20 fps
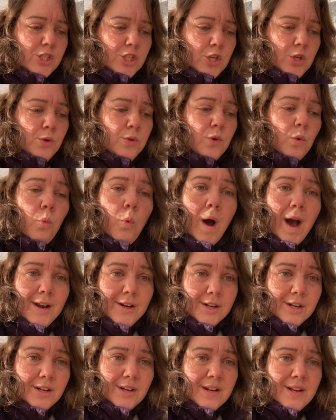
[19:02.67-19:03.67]
to the
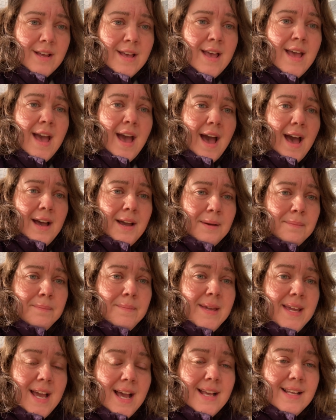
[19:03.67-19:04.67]
water,
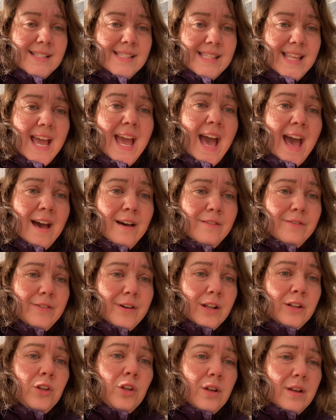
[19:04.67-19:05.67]
because they have
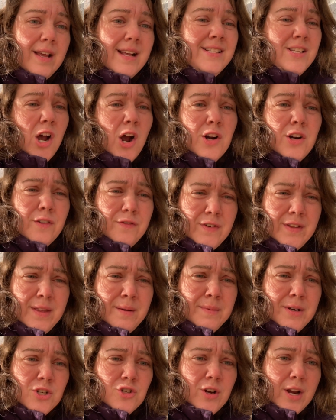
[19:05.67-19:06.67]
it's harder for
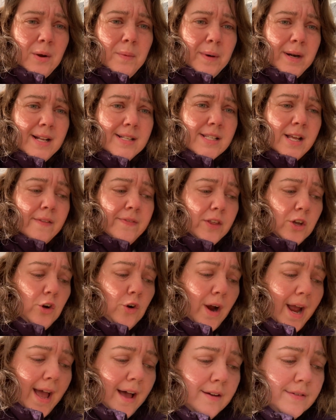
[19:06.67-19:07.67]
them to drink when it's on the
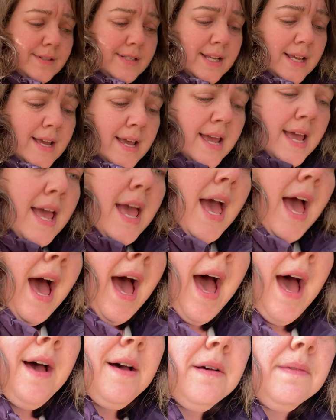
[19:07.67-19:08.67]
ground.
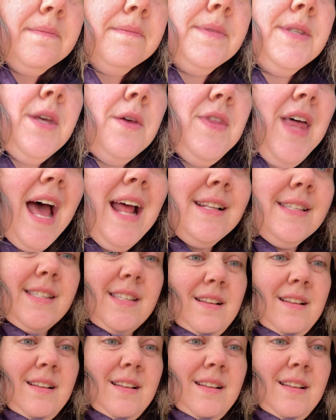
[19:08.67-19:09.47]
So that